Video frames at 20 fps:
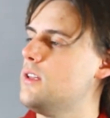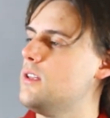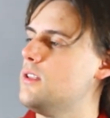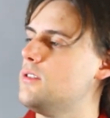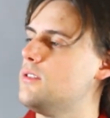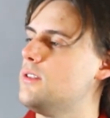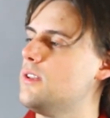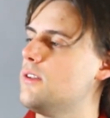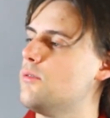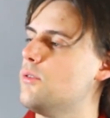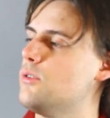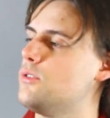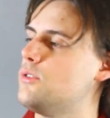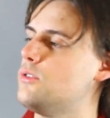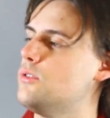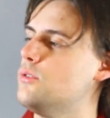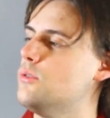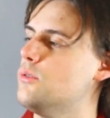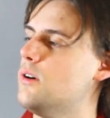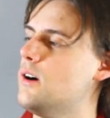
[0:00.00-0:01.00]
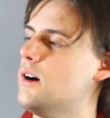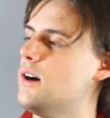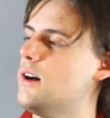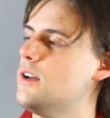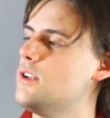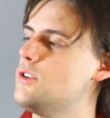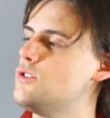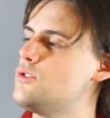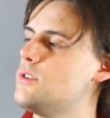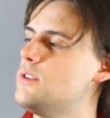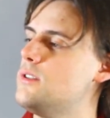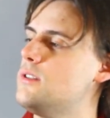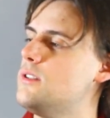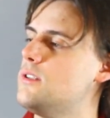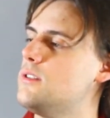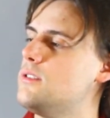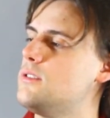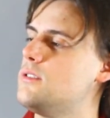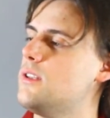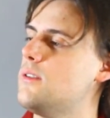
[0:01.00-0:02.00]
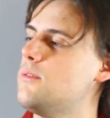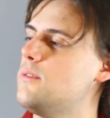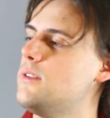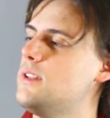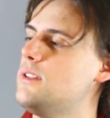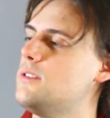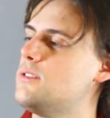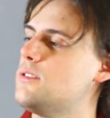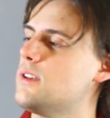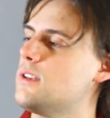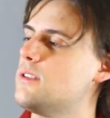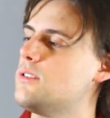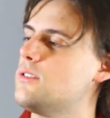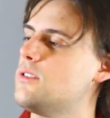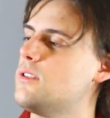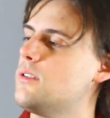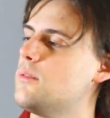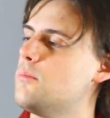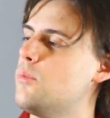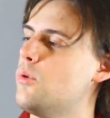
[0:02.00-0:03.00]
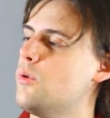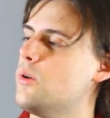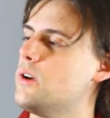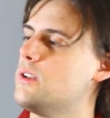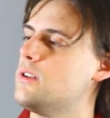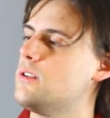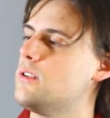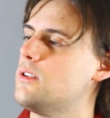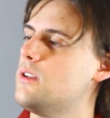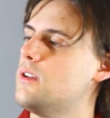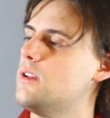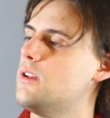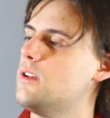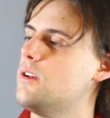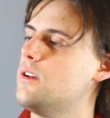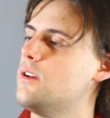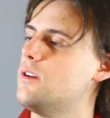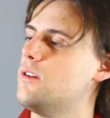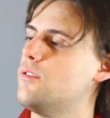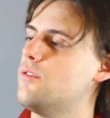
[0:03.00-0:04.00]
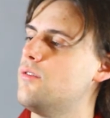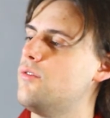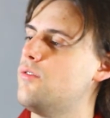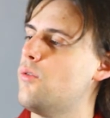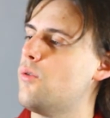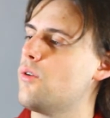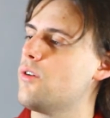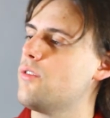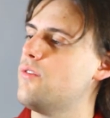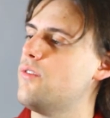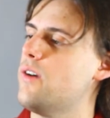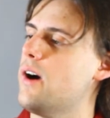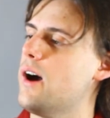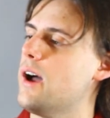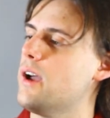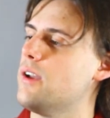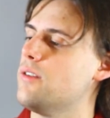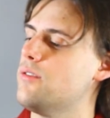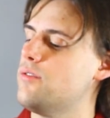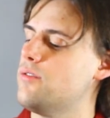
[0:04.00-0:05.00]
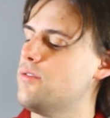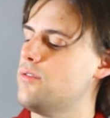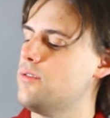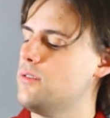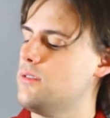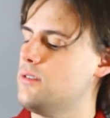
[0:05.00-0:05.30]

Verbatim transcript: is equal to one hundred seventy-six point four five